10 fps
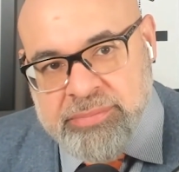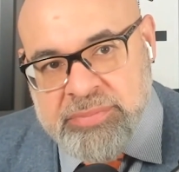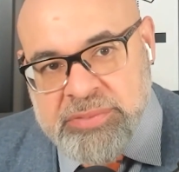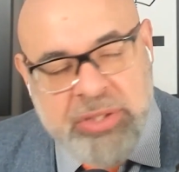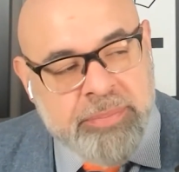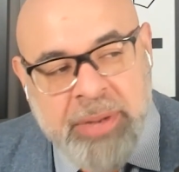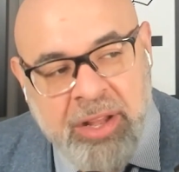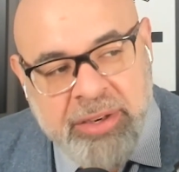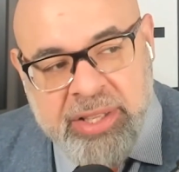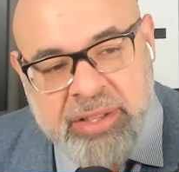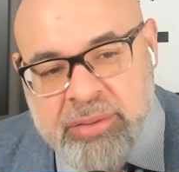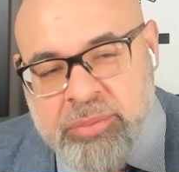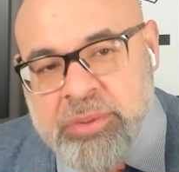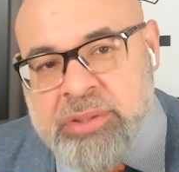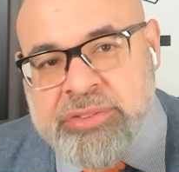So the body
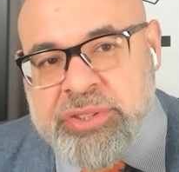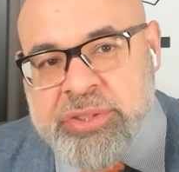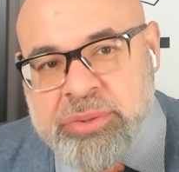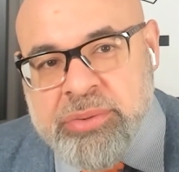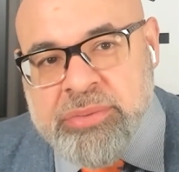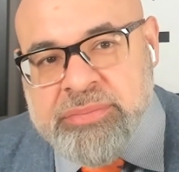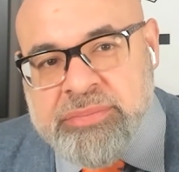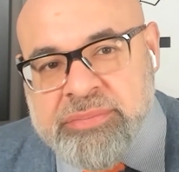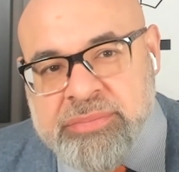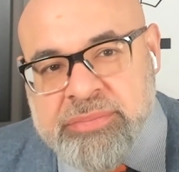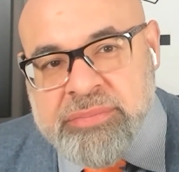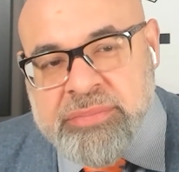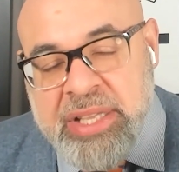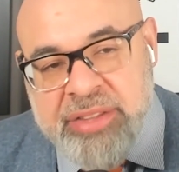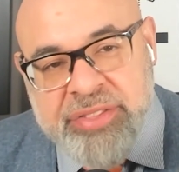will do
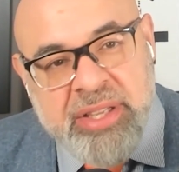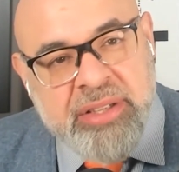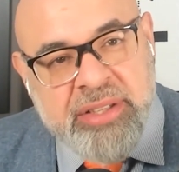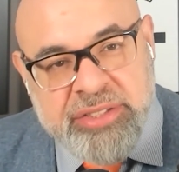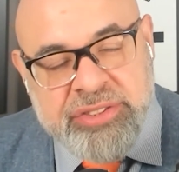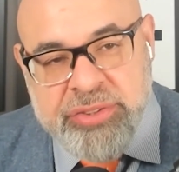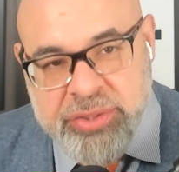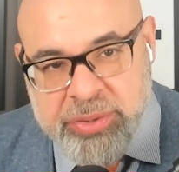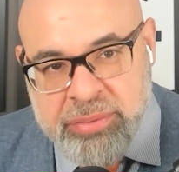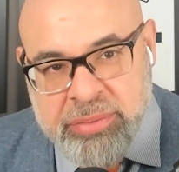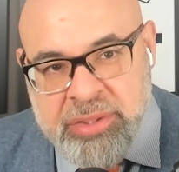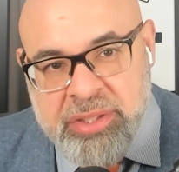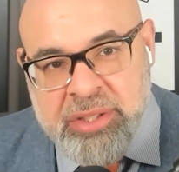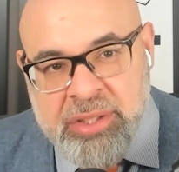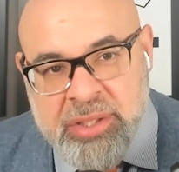anything it needs to do
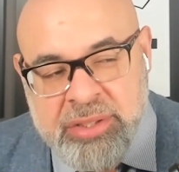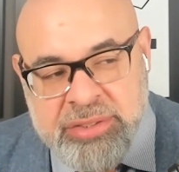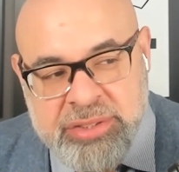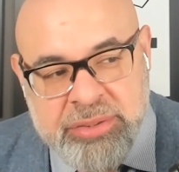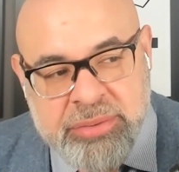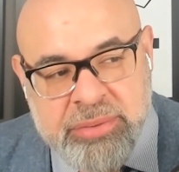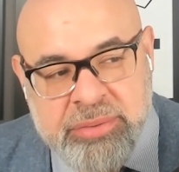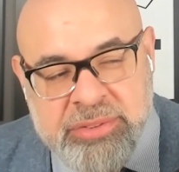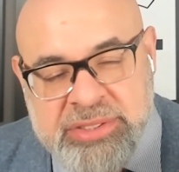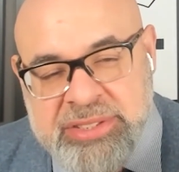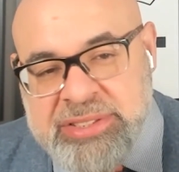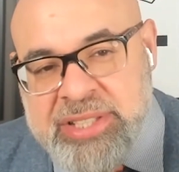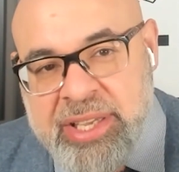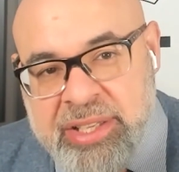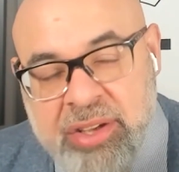to
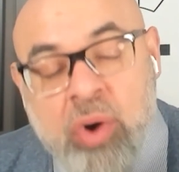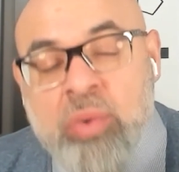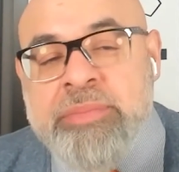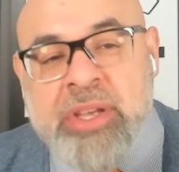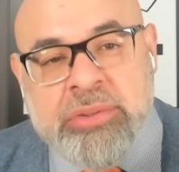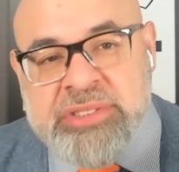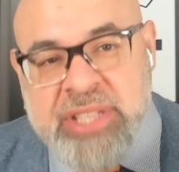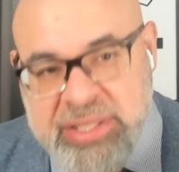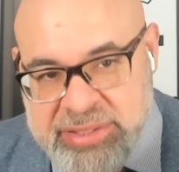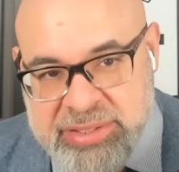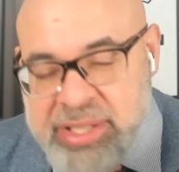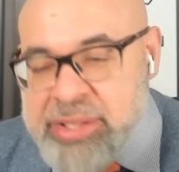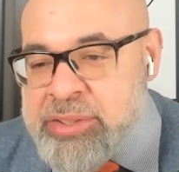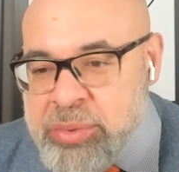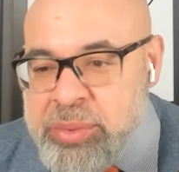sustain homeostasis,
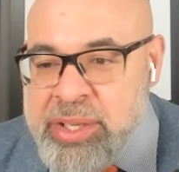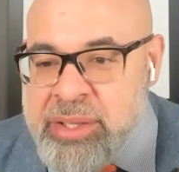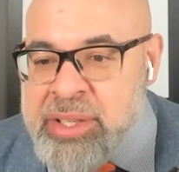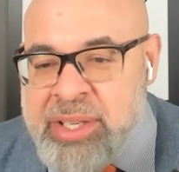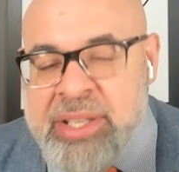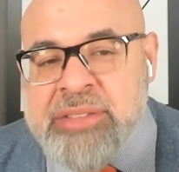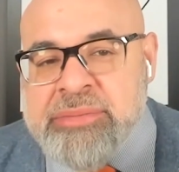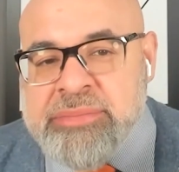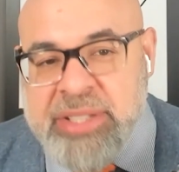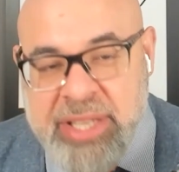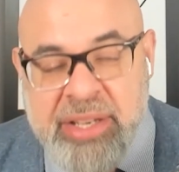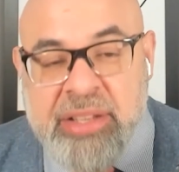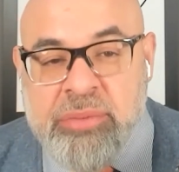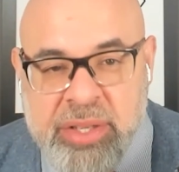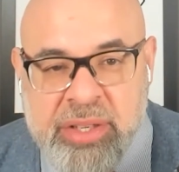including
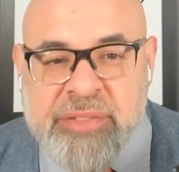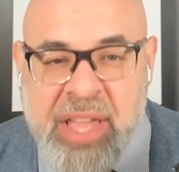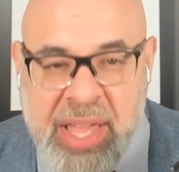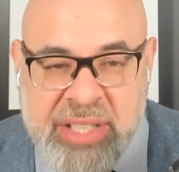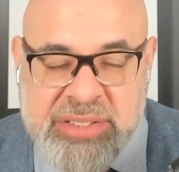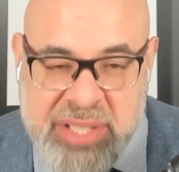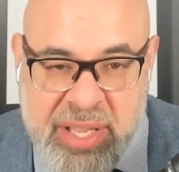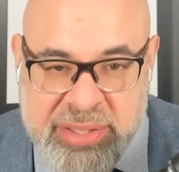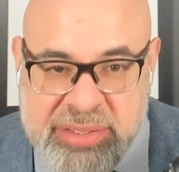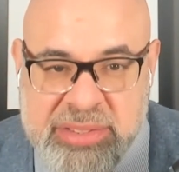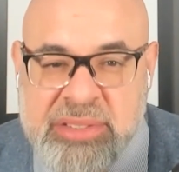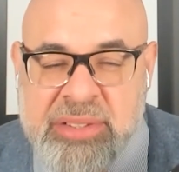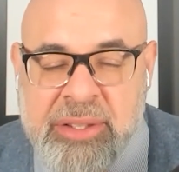getting rid of excess